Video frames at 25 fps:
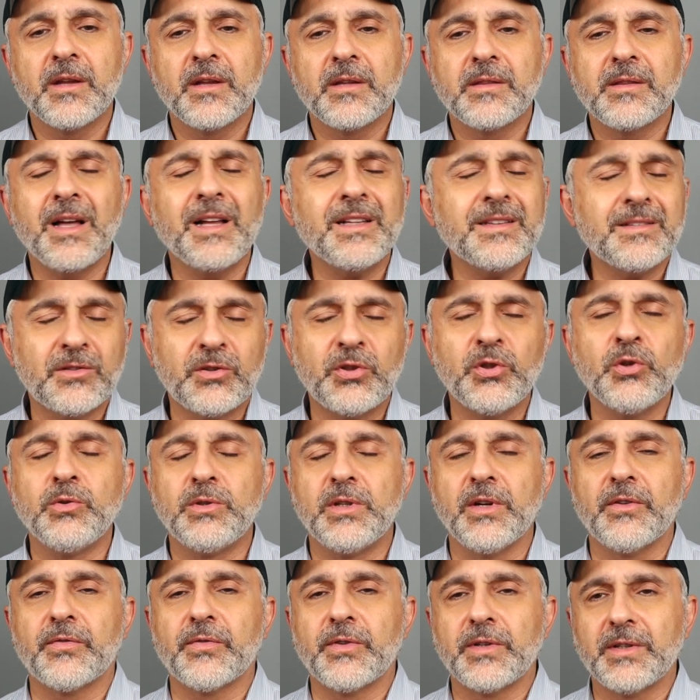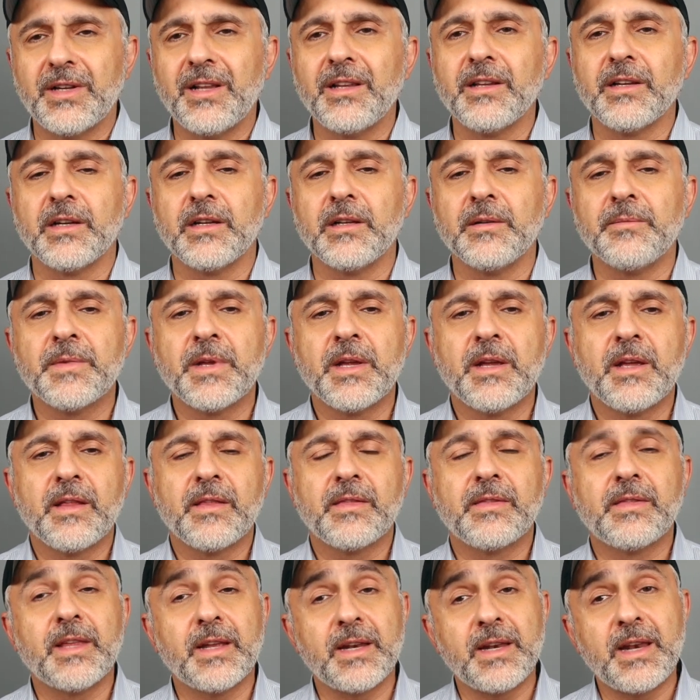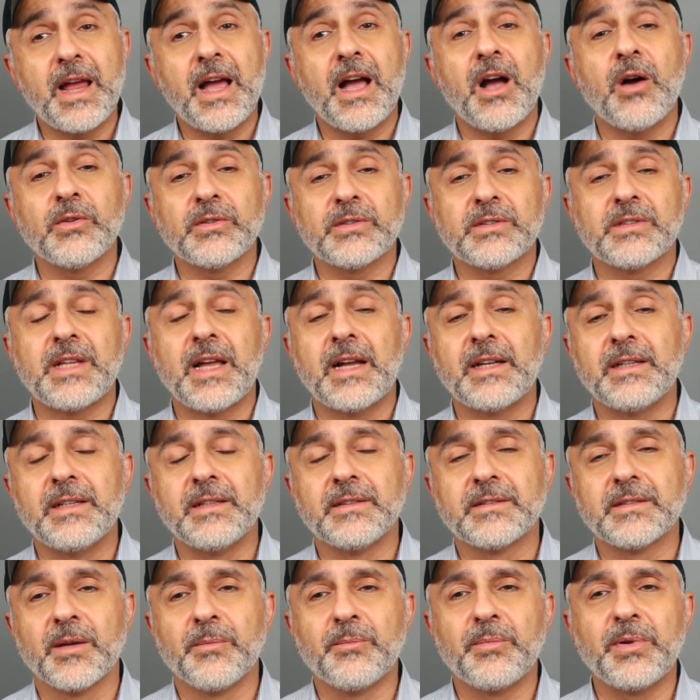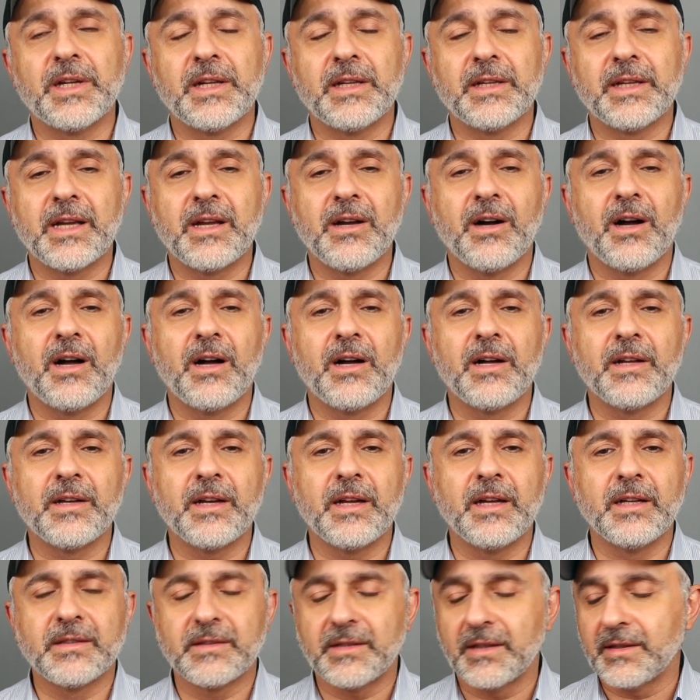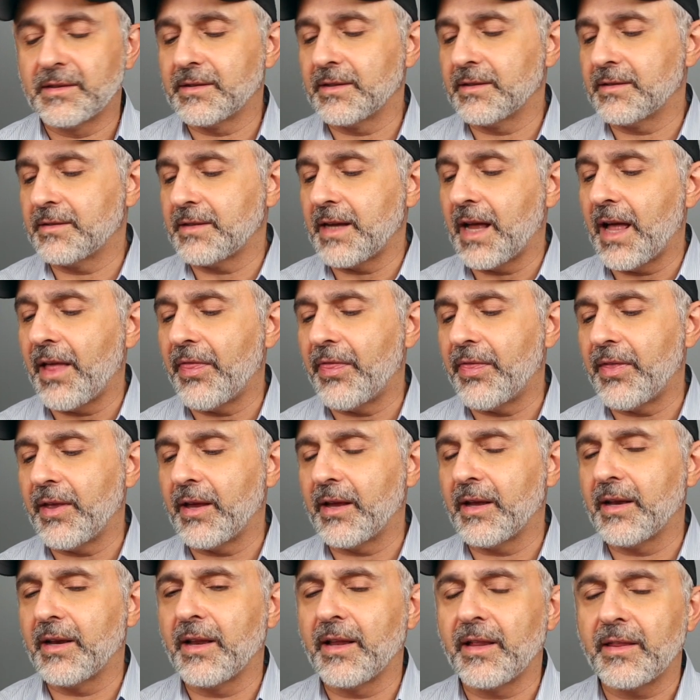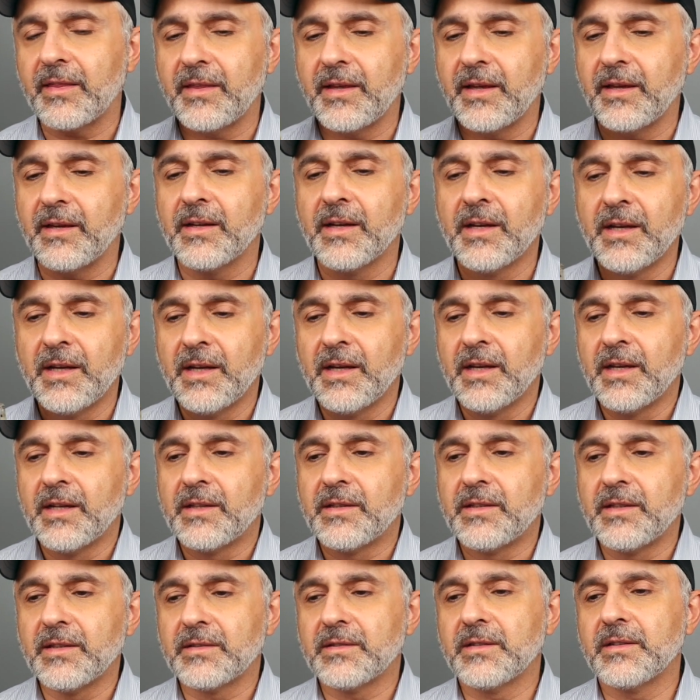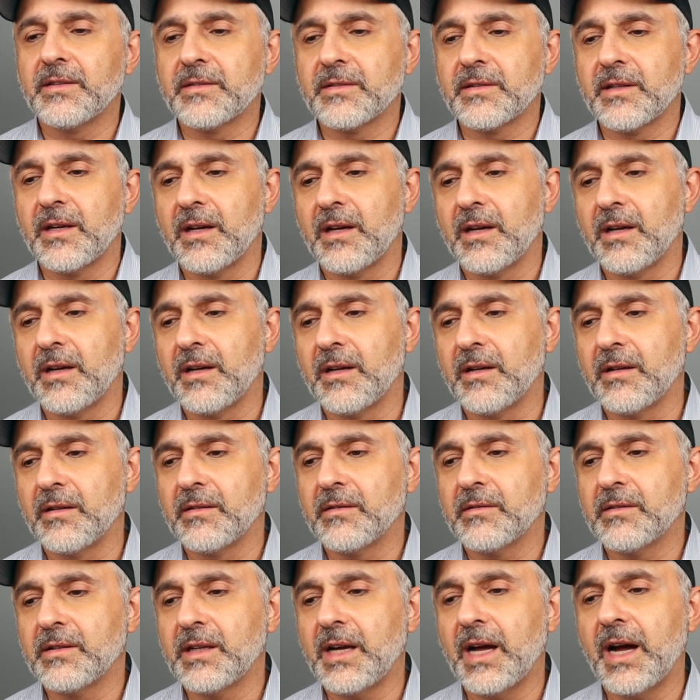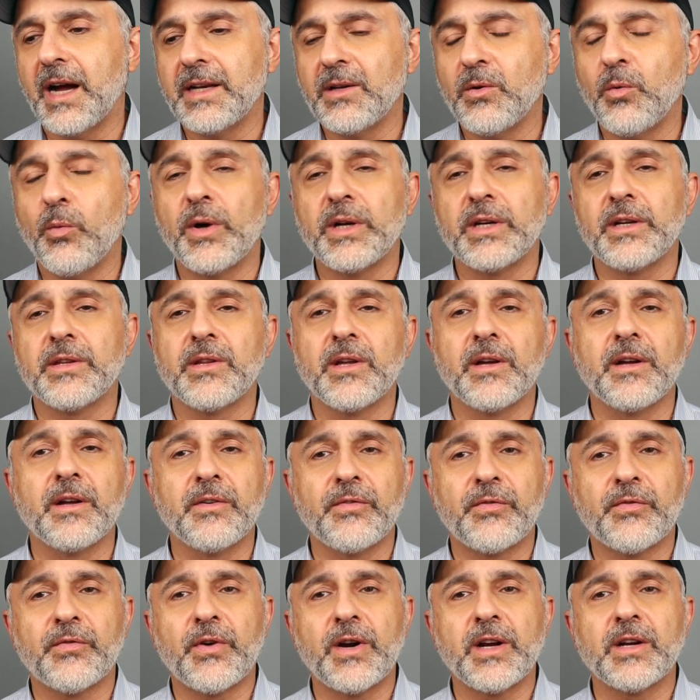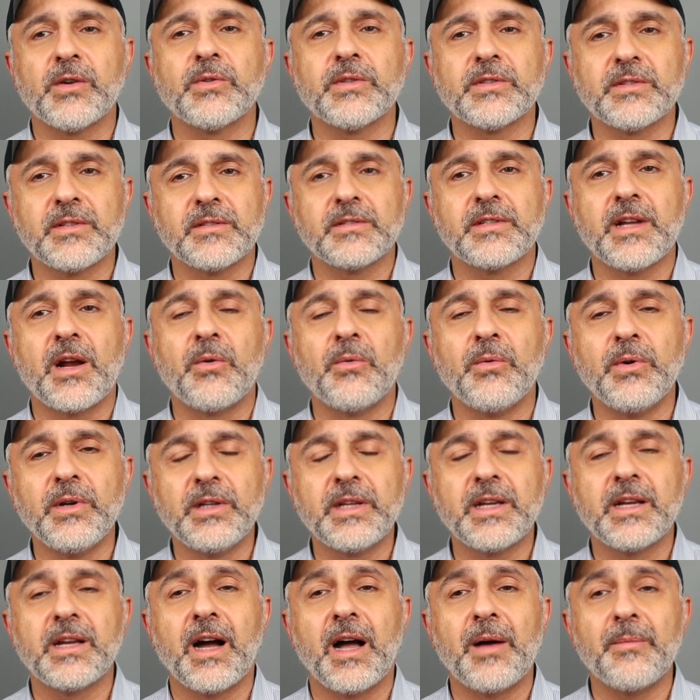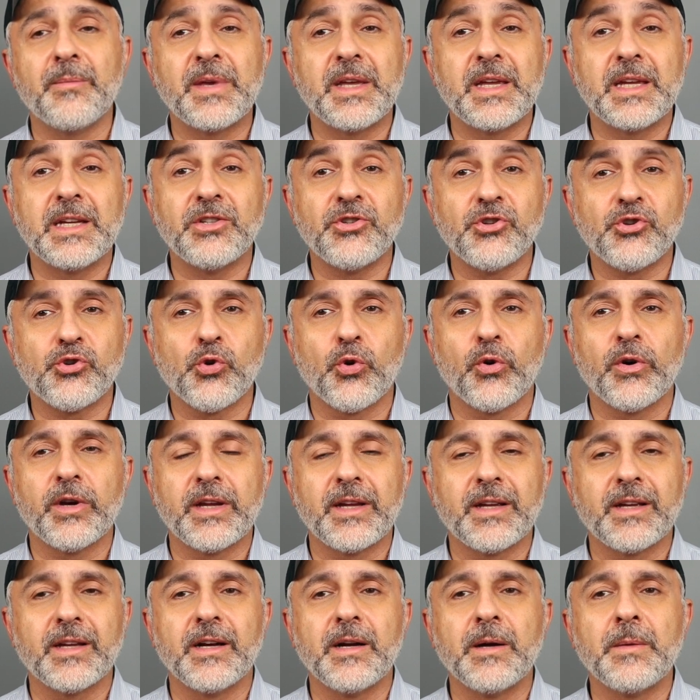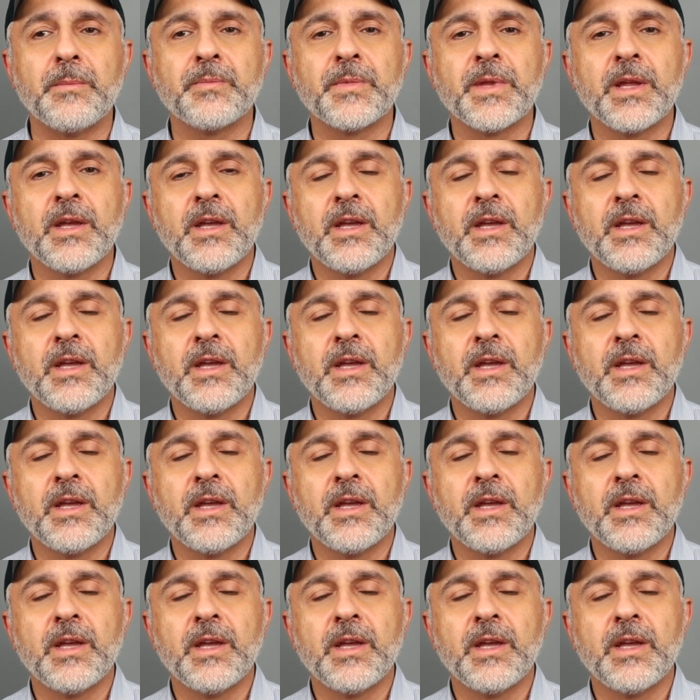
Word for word: Not too different, a little that now it's that it's completely gone. It's it's a sad thing, and I think this is uh, kind of one of the fragrances that really got me enjoying um,